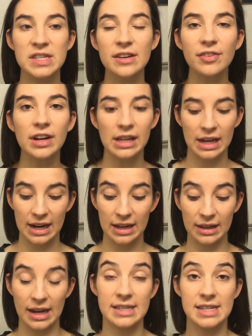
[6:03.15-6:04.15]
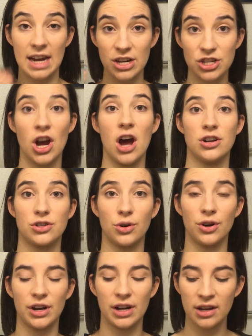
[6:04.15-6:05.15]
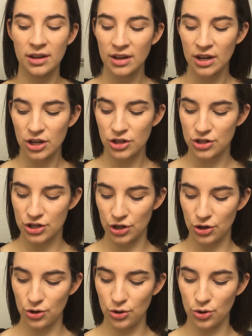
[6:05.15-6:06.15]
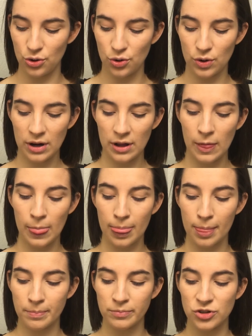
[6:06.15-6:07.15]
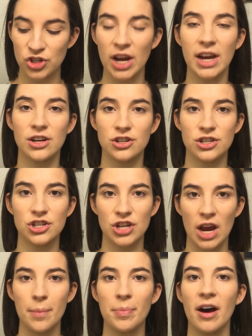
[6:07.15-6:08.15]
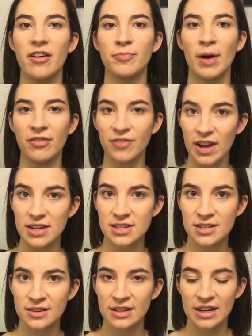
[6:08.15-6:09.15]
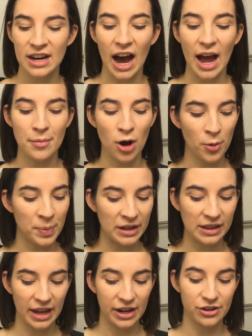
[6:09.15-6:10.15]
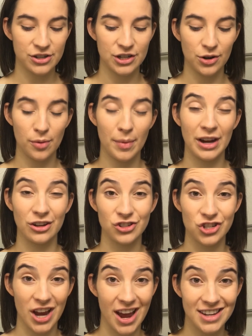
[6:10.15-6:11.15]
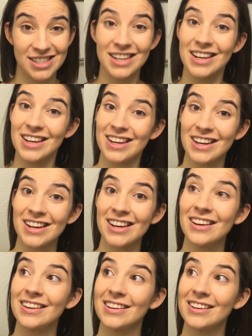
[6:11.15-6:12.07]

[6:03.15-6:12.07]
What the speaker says: specifically like stage contouring, to change the shape of my face. I'm hoping later to do a Michael Jackson